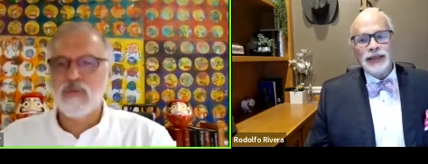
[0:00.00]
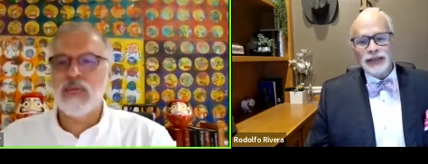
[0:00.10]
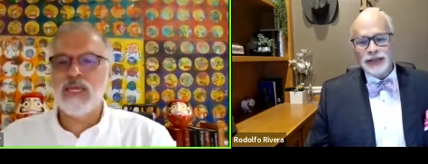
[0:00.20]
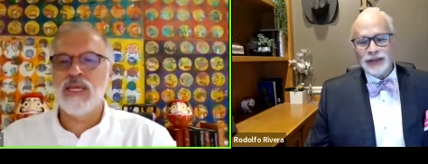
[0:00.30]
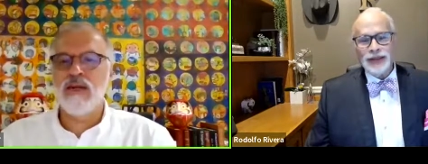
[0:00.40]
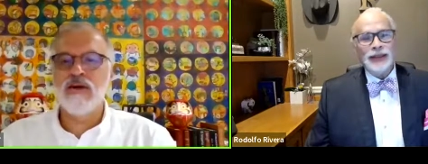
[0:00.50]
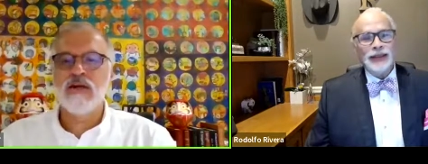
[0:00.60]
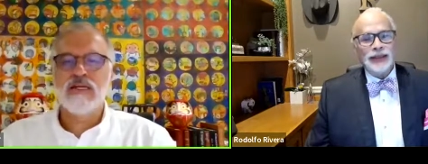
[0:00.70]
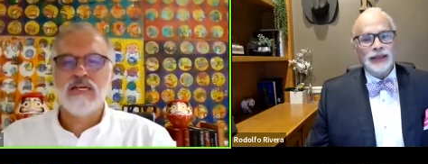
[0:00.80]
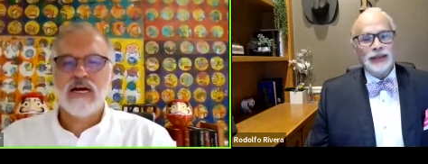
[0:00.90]
Speaker 1: for being
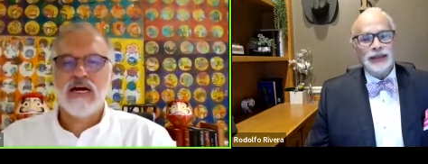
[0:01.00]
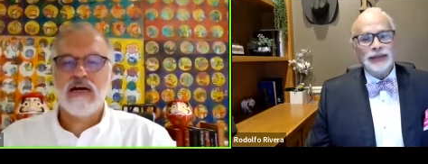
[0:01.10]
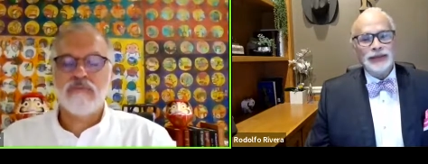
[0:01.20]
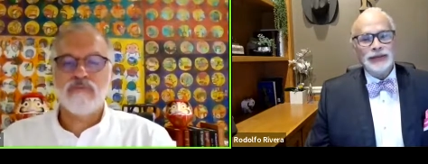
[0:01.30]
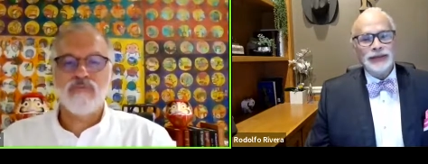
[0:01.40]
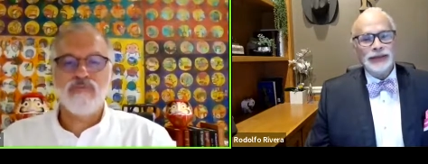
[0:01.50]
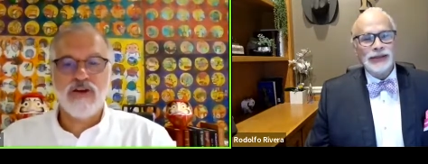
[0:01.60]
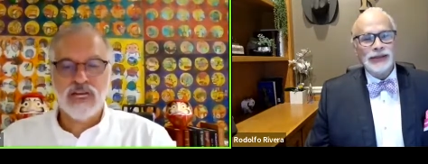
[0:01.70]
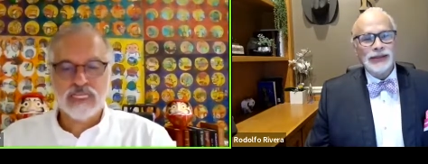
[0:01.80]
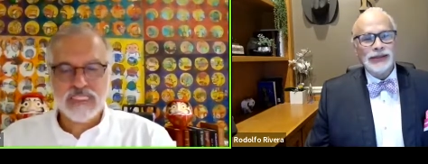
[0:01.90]
here. I'm
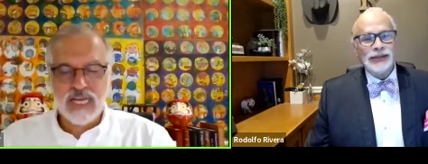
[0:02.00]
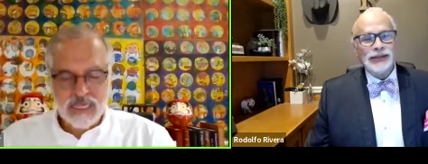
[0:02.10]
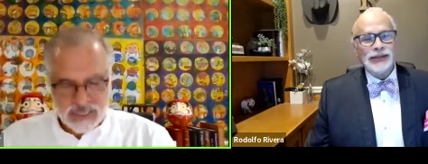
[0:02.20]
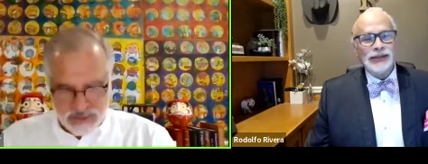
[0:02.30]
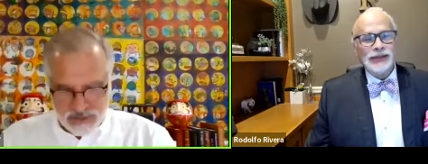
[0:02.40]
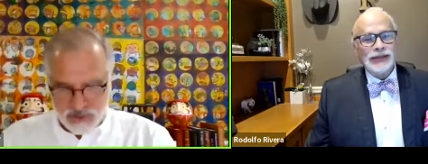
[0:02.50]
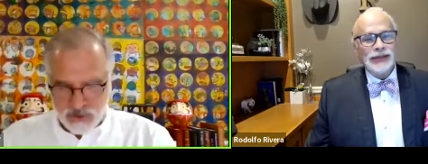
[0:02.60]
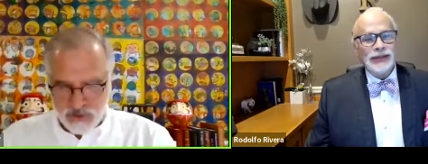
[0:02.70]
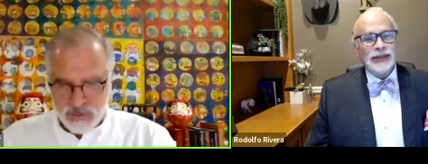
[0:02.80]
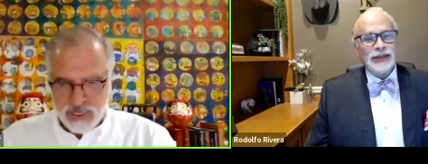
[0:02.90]
very excited
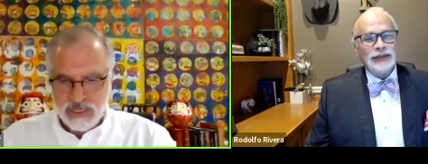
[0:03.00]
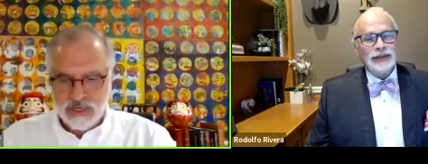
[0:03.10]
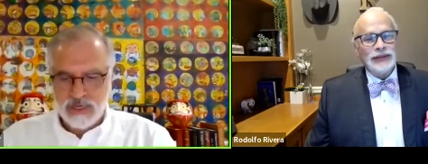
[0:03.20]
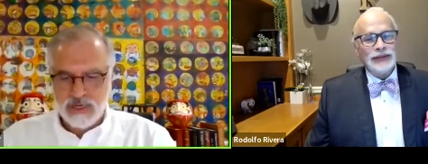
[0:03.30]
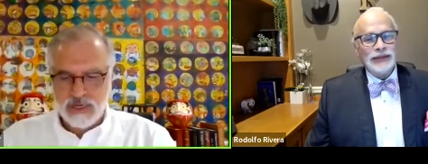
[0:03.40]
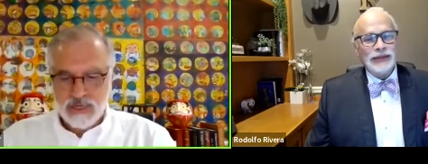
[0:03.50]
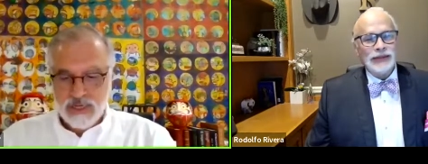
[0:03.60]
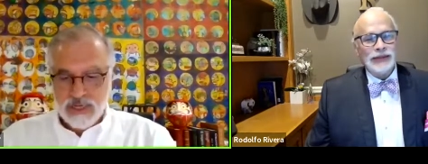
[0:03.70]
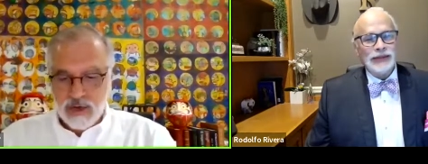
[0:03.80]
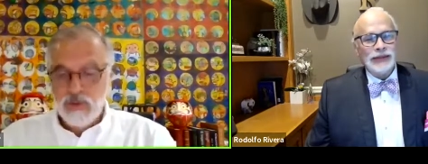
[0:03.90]
to be.
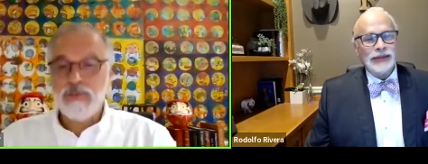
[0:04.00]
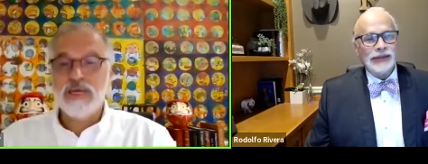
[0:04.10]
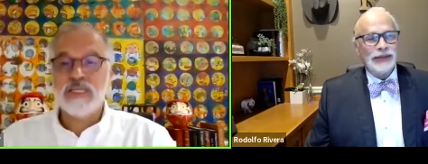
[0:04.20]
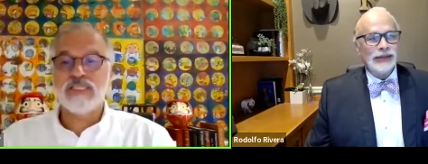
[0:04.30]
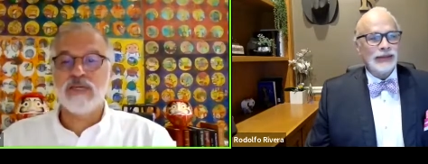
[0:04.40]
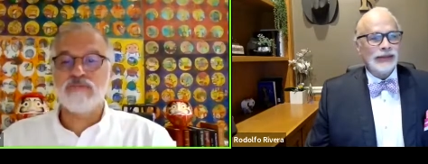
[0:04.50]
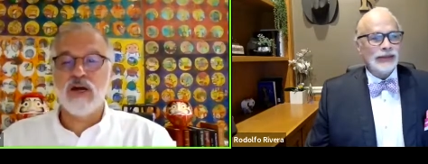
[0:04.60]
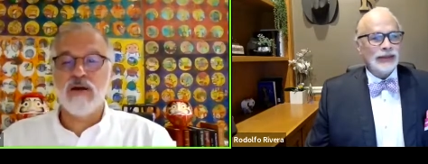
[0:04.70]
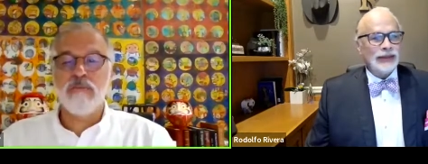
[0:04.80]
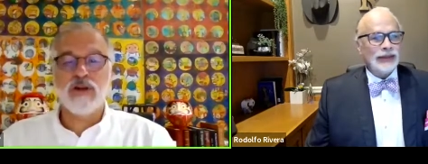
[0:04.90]
Uh, I will be in
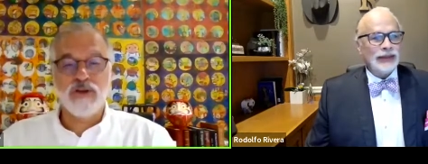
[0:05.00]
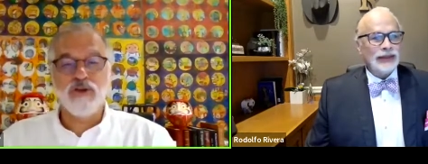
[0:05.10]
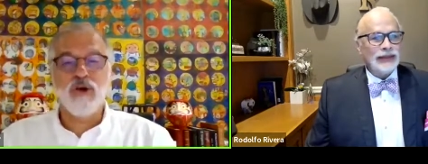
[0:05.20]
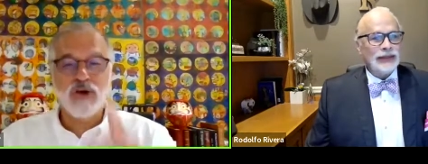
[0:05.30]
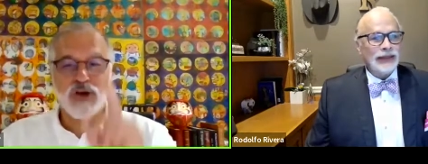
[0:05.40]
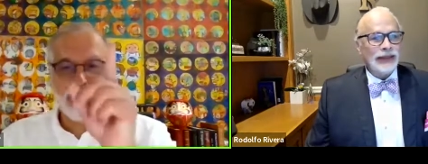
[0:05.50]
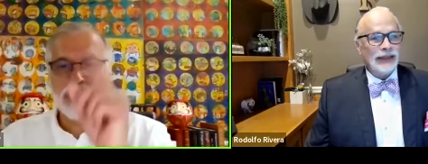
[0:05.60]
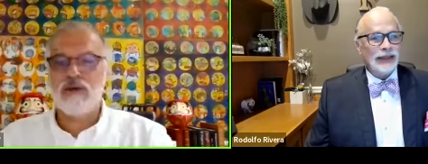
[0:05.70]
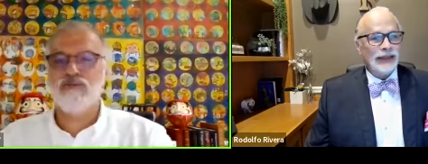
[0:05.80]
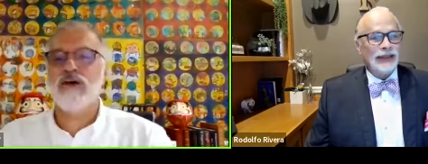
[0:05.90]
September in New York
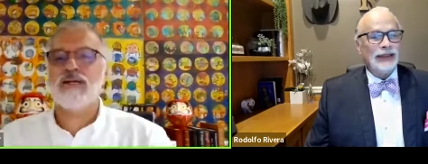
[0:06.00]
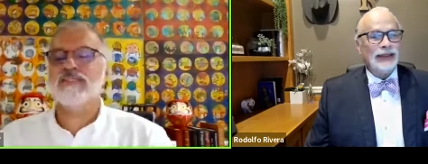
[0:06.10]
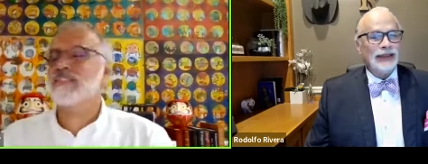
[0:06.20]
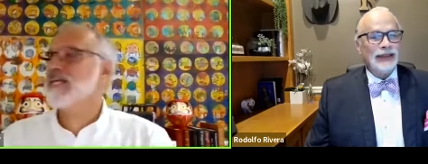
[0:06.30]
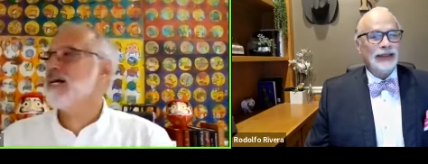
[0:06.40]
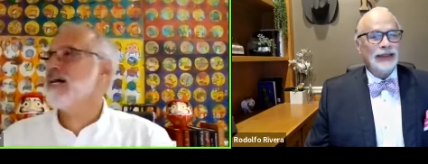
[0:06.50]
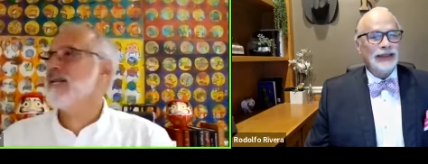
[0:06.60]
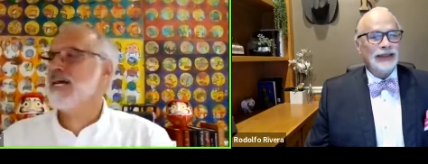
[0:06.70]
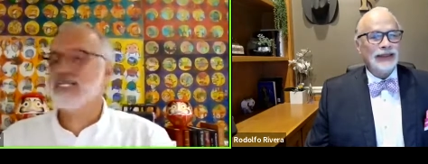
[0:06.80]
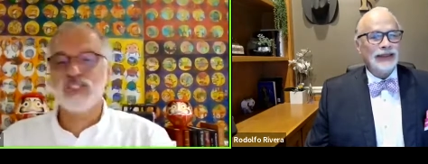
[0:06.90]
giving my first
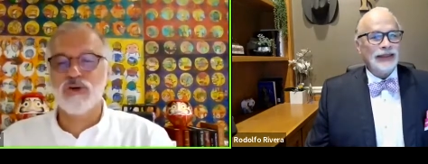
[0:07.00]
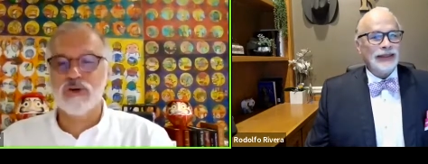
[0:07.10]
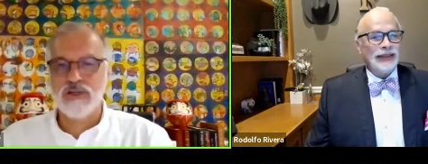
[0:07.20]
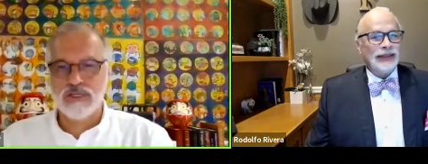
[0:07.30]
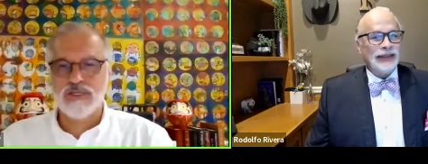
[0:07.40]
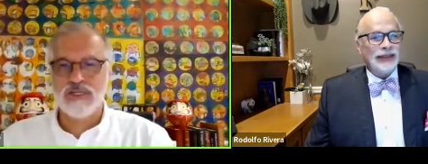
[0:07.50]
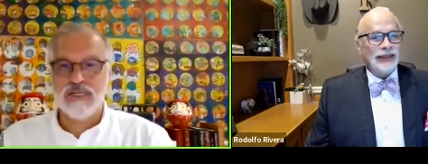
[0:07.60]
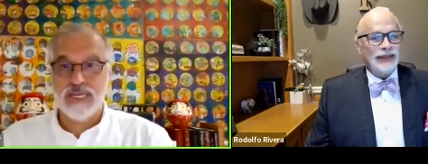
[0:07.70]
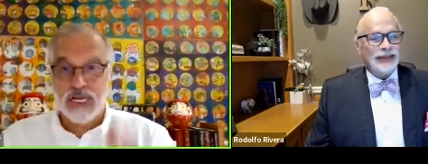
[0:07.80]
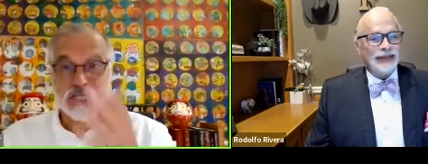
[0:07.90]
uh, lecture
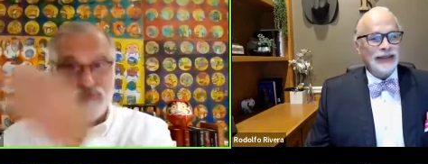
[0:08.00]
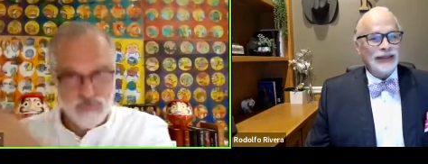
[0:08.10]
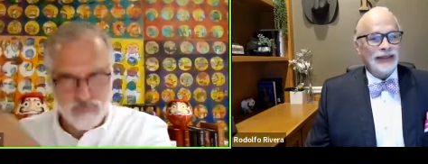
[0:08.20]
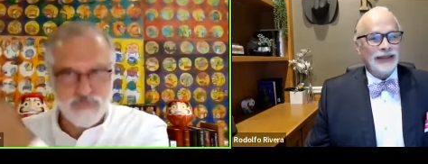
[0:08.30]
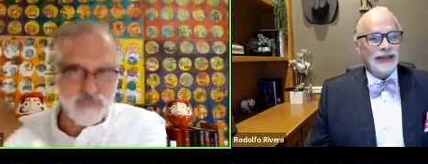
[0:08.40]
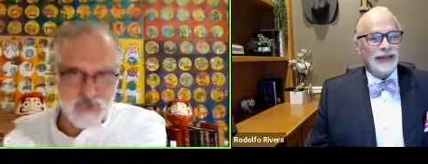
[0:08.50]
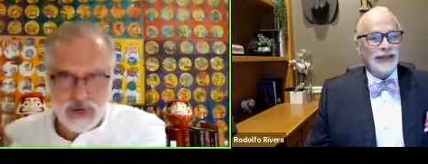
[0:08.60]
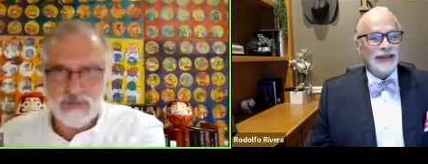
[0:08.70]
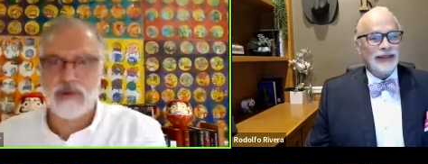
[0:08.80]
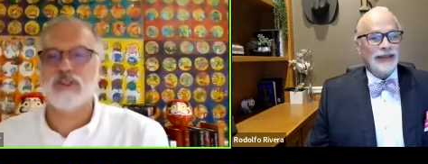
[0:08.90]
in, in English
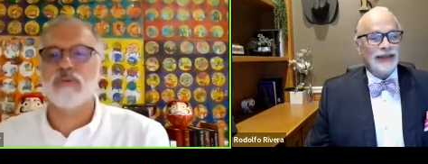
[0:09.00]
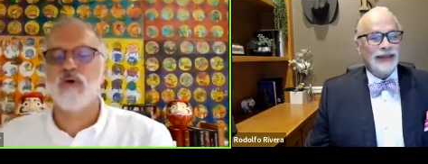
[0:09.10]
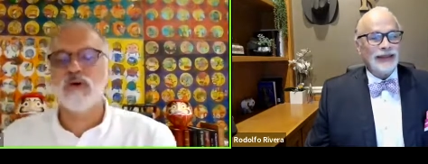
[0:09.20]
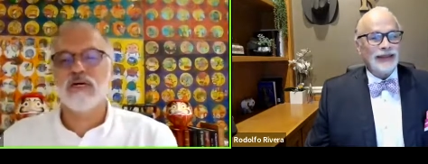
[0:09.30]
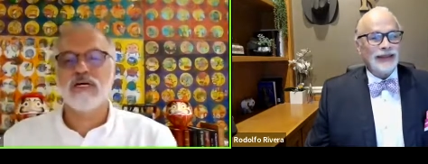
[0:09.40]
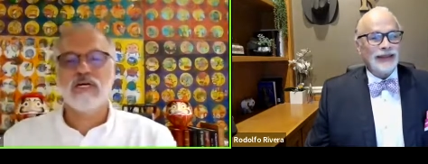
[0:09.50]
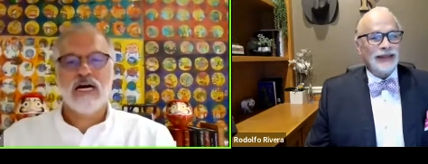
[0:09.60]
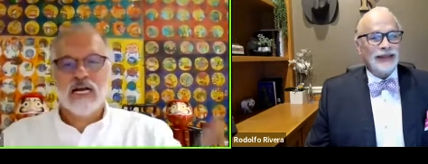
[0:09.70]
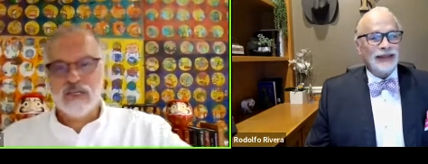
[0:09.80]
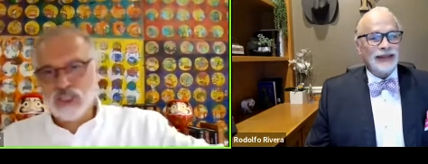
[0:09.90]
for, about the book.
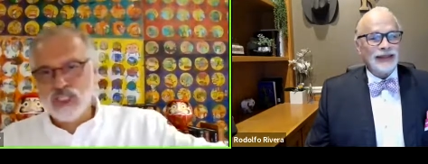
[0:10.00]
I